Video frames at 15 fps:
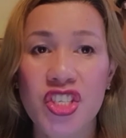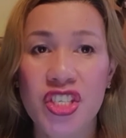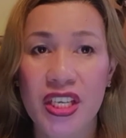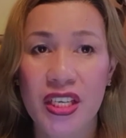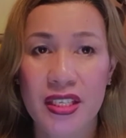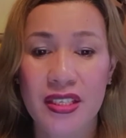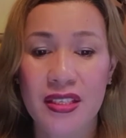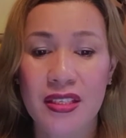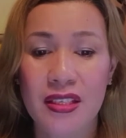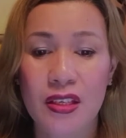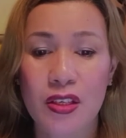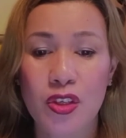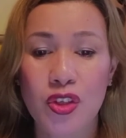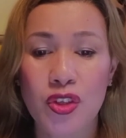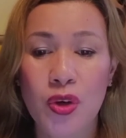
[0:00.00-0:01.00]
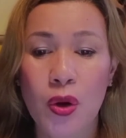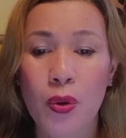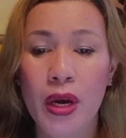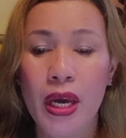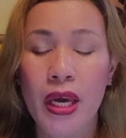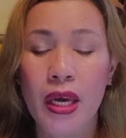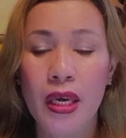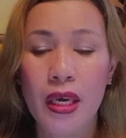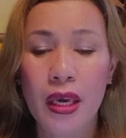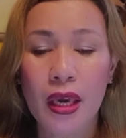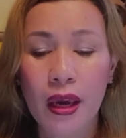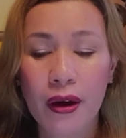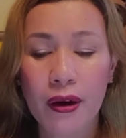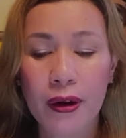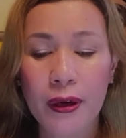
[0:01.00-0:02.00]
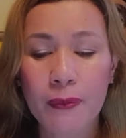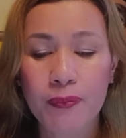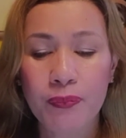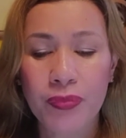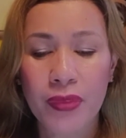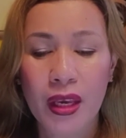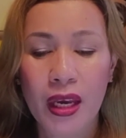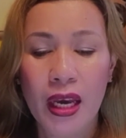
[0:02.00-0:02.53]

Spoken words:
just. So here,